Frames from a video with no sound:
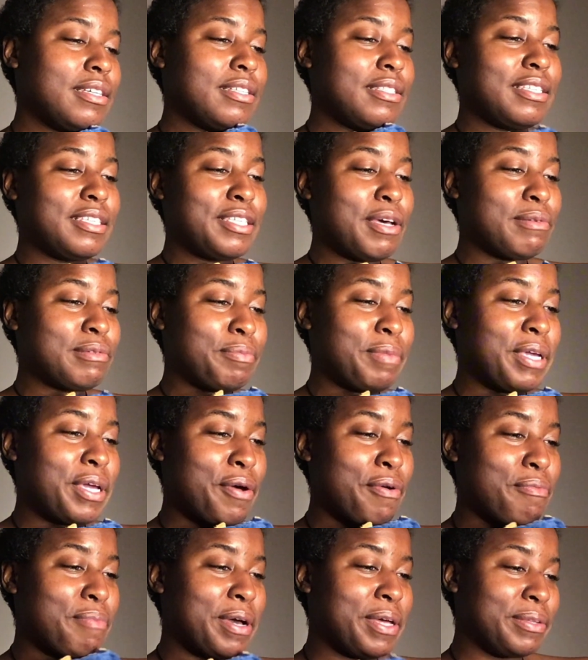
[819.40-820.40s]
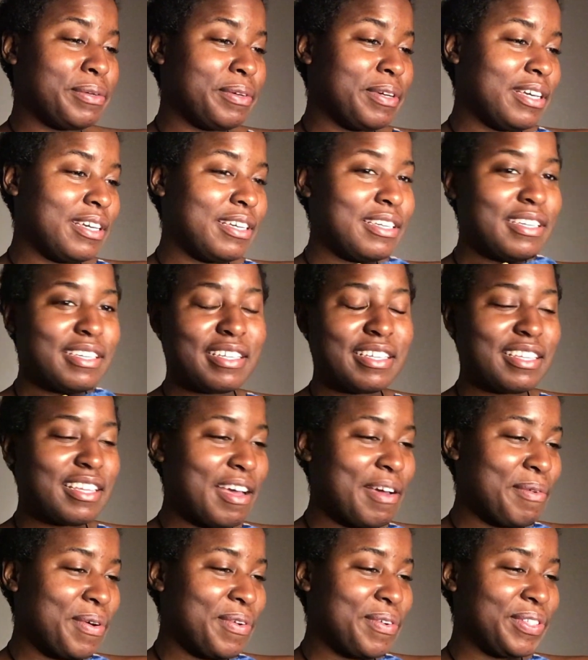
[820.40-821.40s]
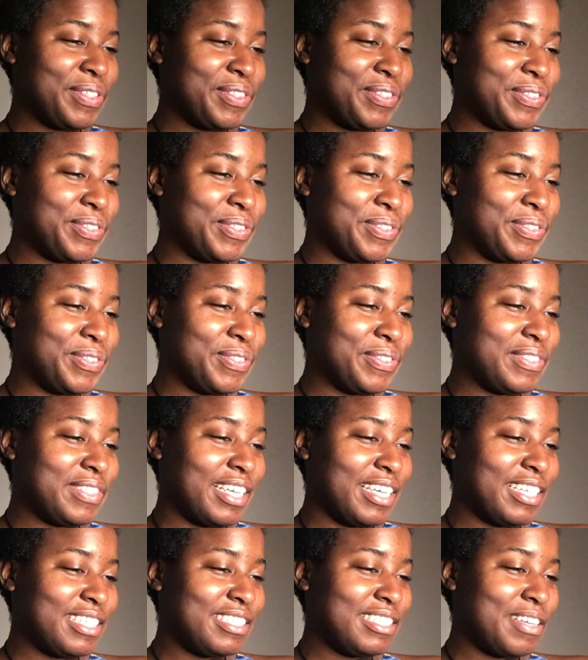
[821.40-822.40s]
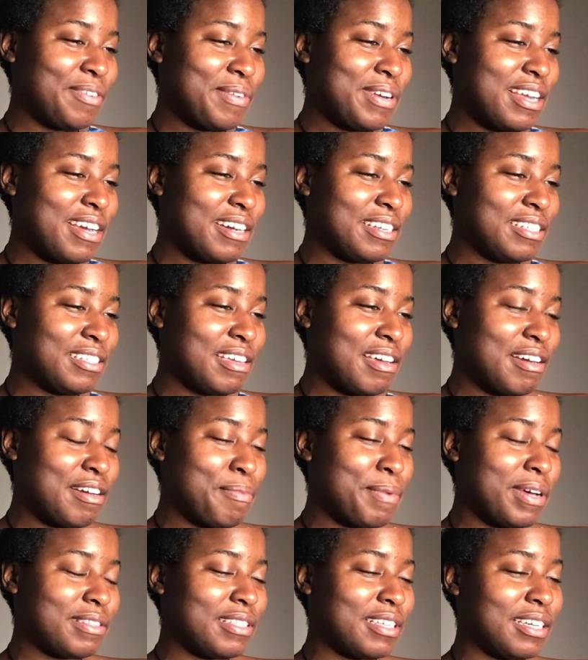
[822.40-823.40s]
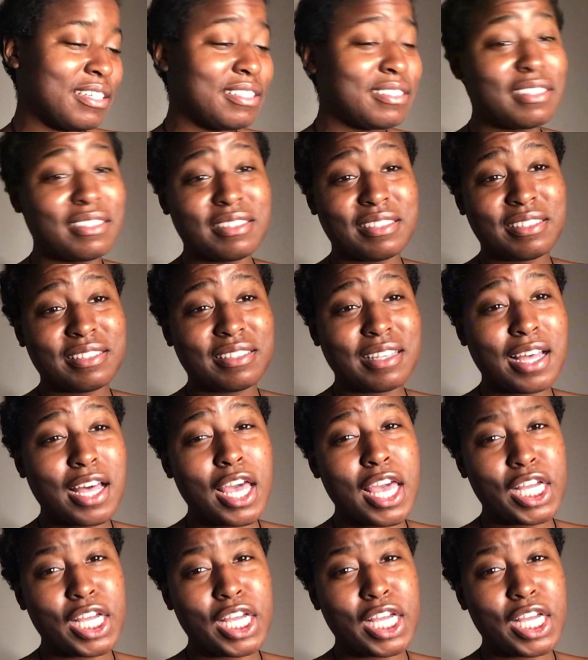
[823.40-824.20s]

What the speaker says: This helps me code, by the way. I'm going through things and we're not going to talk about that because this is